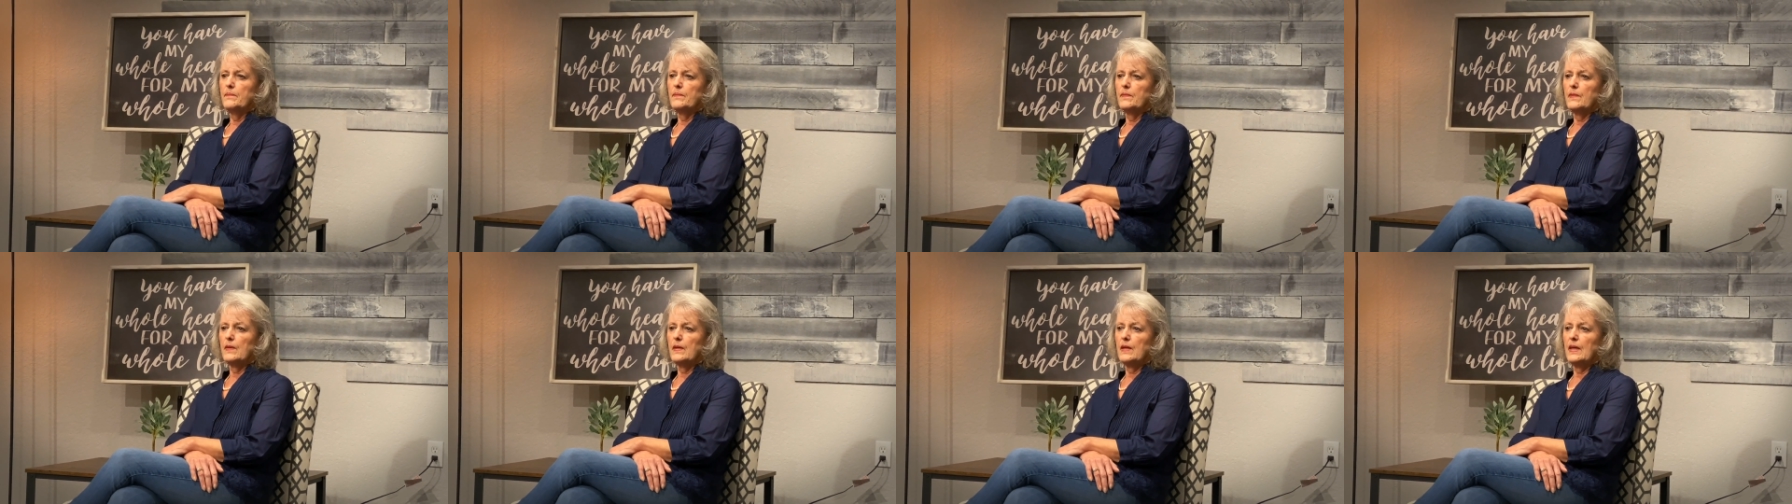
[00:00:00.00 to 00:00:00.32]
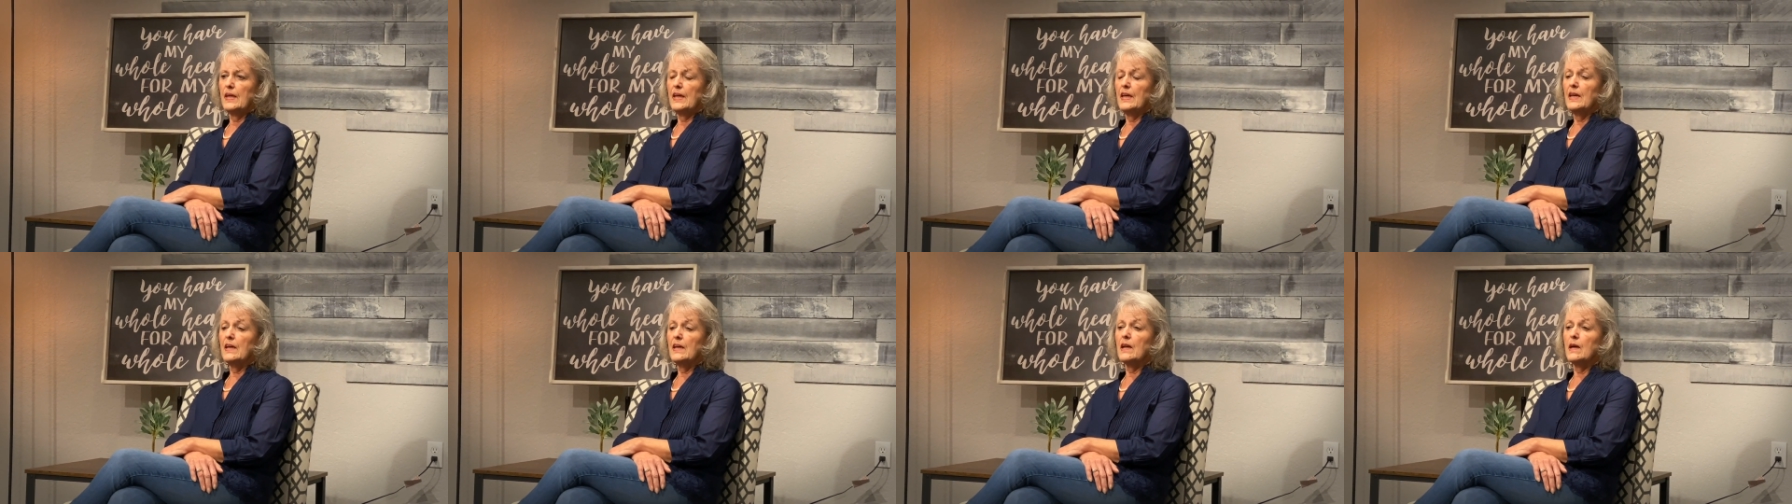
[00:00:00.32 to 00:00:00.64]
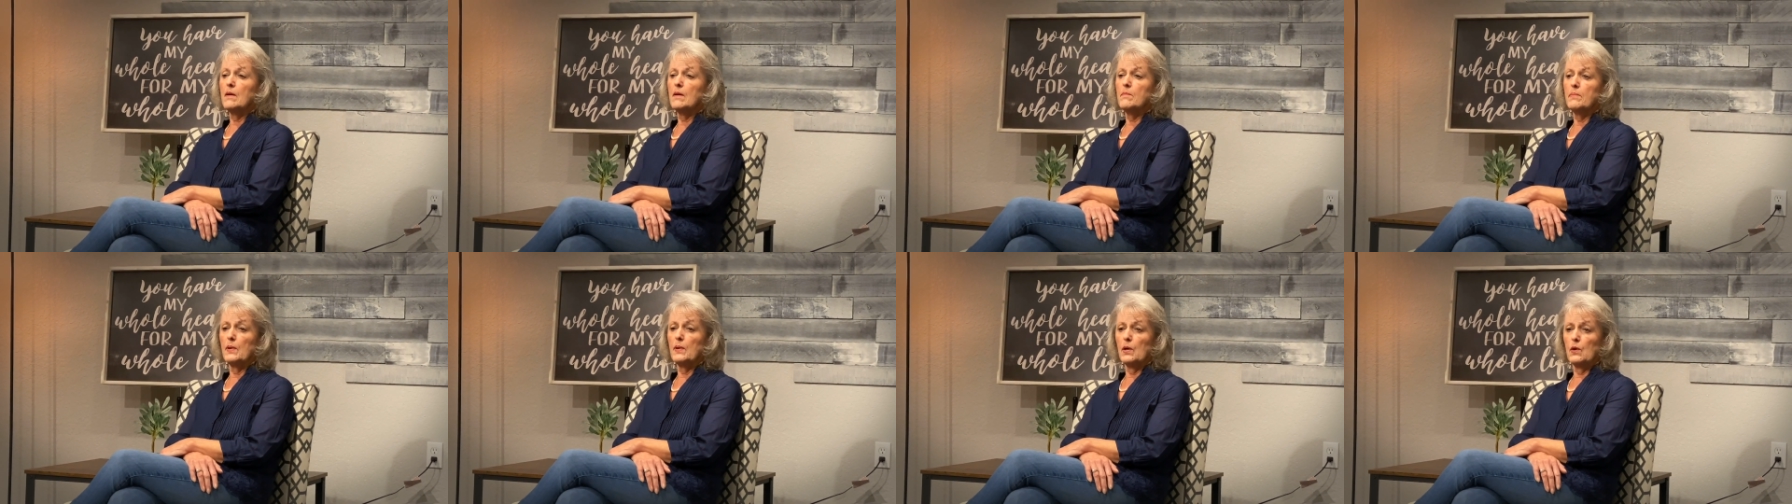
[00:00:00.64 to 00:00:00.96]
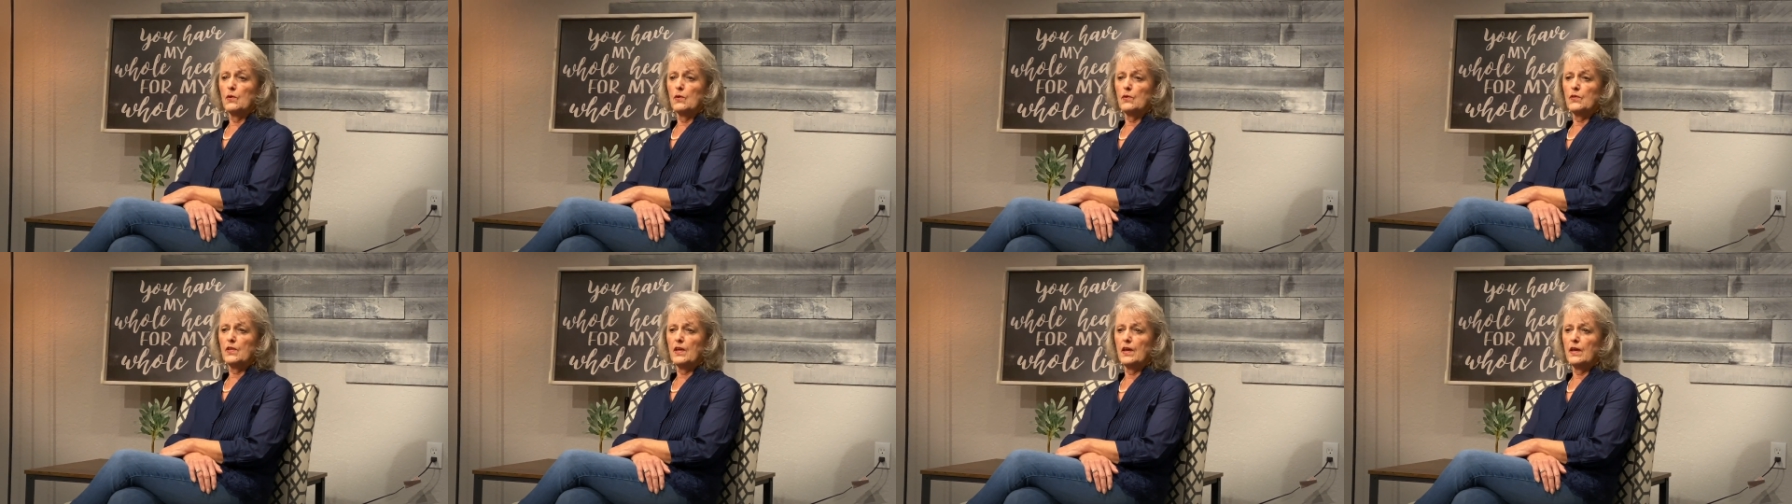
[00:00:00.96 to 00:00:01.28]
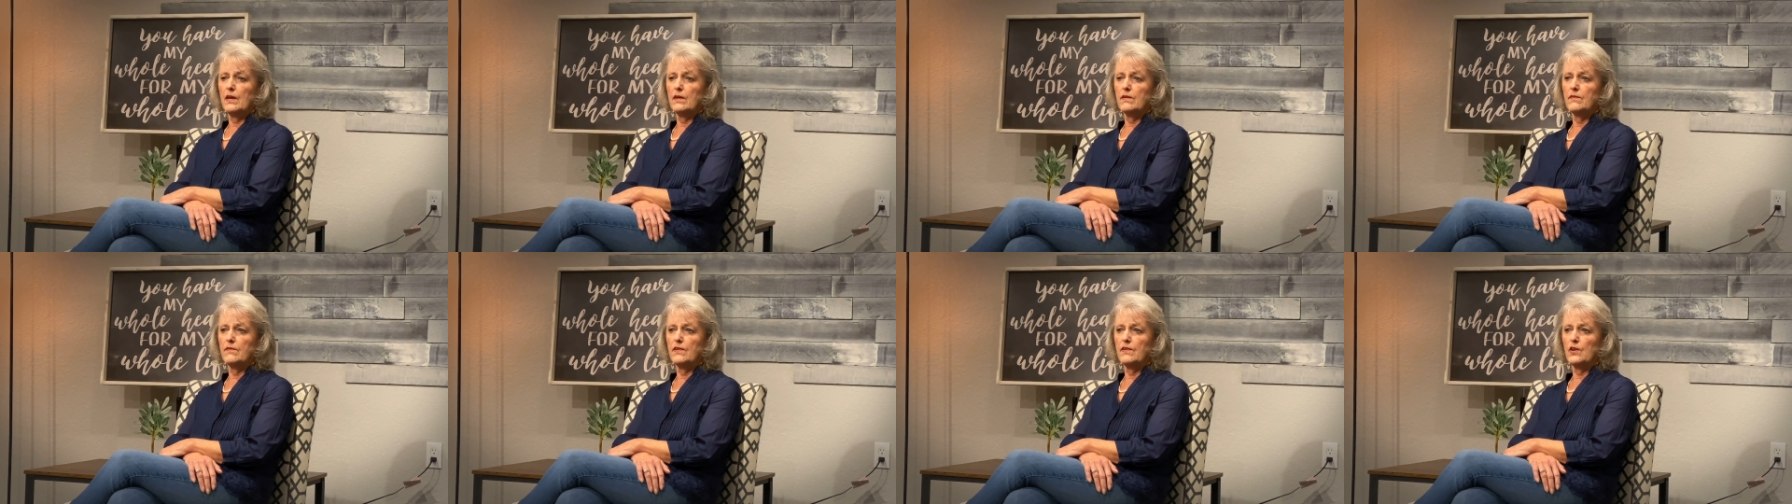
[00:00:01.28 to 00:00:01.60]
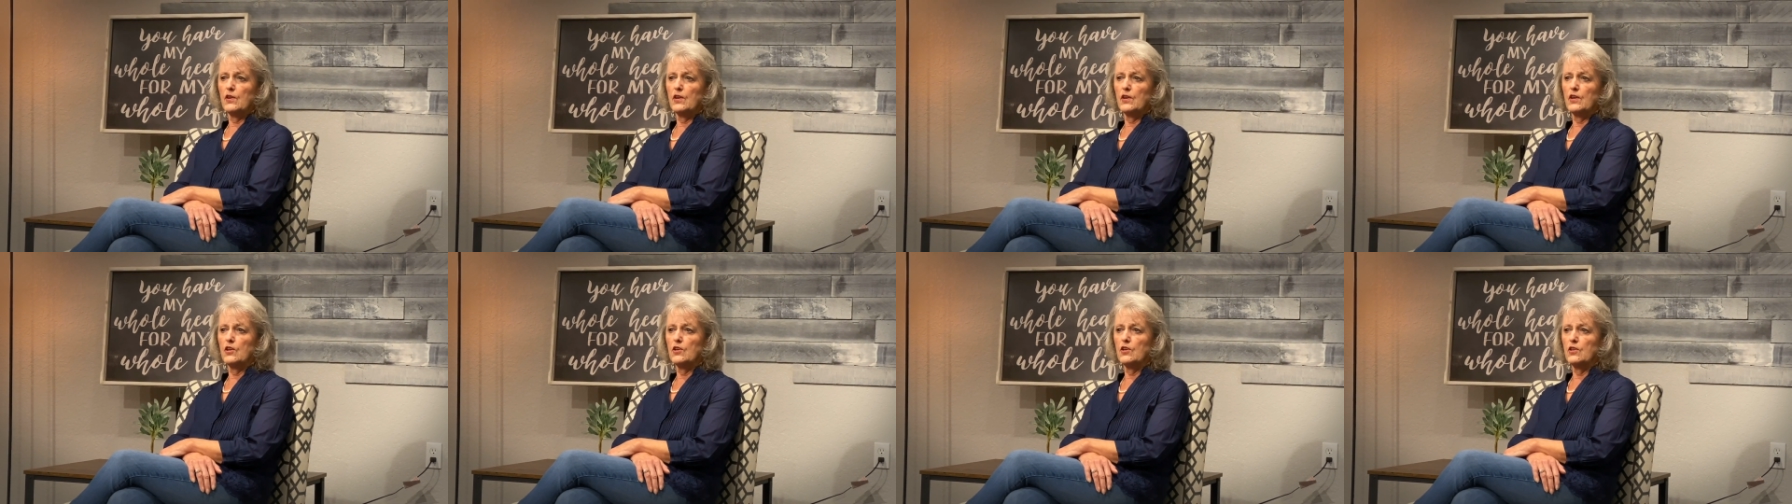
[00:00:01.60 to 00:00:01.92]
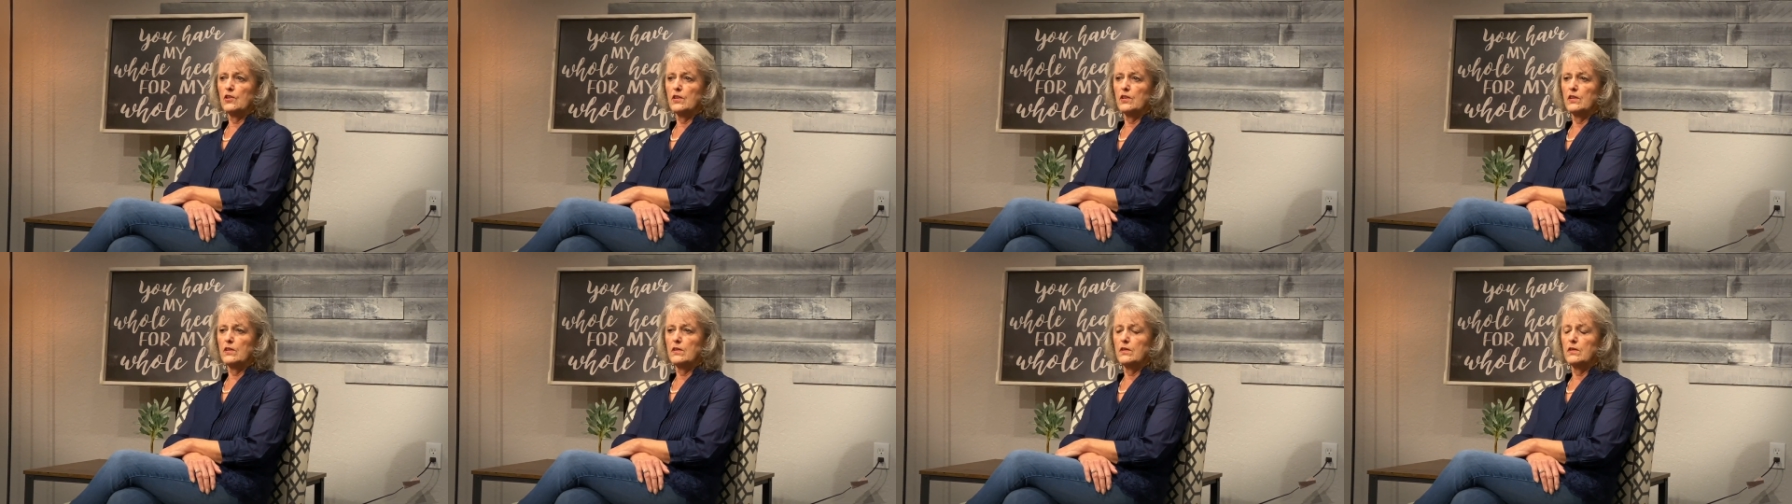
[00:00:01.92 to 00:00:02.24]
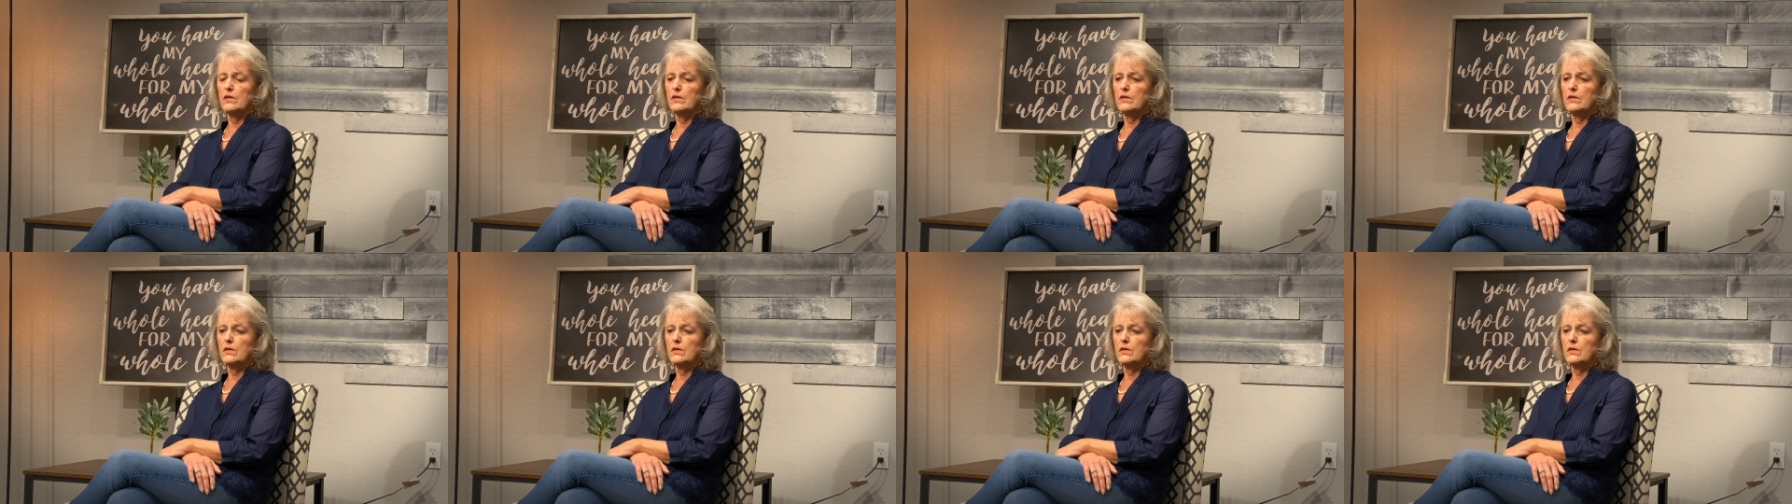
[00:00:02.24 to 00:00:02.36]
He and I both had very good